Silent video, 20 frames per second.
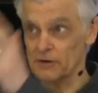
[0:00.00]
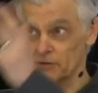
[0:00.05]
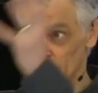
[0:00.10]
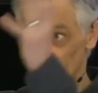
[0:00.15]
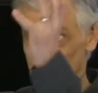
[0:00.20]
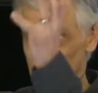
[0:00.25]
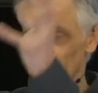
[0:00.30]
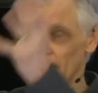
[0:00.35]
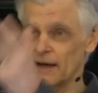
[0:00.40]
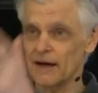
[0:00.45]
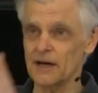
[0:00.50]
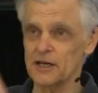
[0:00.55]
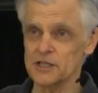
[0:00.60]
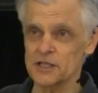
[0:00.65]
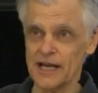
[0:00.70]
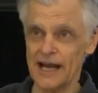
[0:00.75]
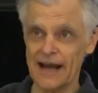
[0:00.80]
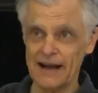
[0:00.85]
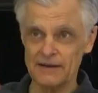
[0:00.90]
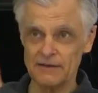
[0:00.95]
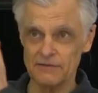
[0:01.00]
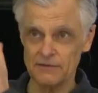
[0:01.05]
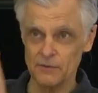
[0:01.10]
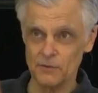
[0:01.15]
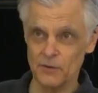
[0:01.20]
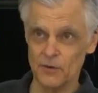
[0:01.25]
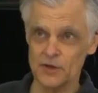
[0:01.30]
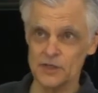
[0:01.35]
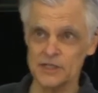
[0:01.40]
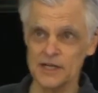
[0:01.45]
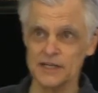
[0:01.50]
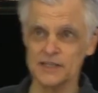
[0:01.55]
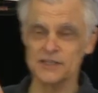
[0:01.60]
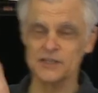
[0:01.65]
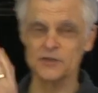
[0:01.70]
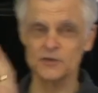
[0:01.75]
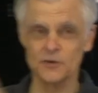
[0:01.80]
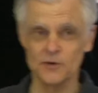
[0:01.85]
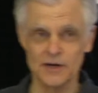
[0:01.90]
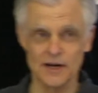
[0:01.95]
It was quite large, out of the water and
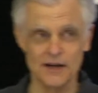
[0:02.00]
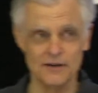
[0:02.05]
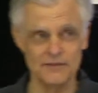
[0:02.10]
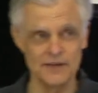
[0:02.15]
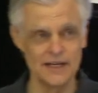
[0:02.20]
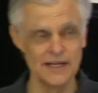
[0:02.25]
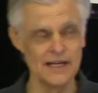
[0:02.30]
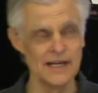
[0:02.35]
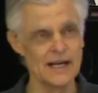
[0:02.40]
stored over.